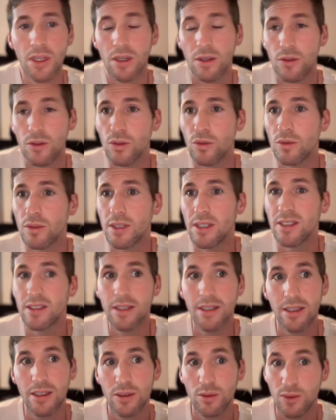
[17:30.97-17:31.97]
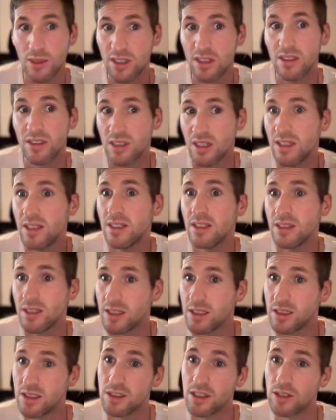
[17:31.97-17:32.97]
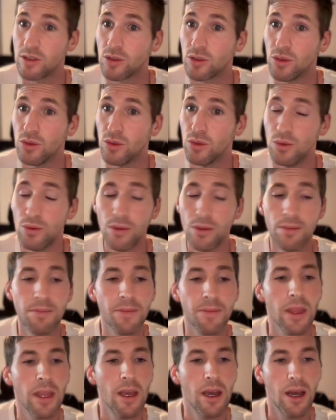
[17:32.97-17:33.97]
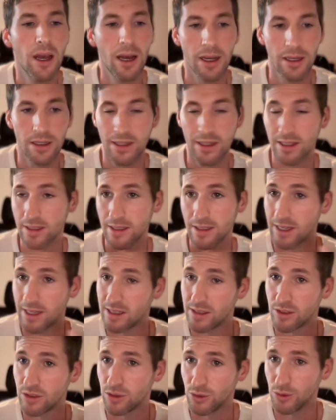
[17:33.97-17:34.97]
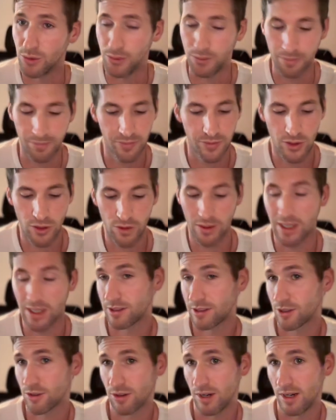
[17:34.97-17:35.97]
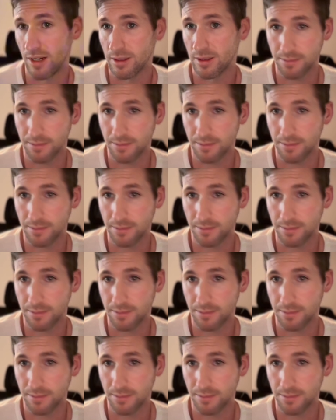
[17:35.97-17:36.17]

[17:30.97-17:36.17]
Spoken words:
So in this case we can see this is a 2 and it guessed 2. So that's correct.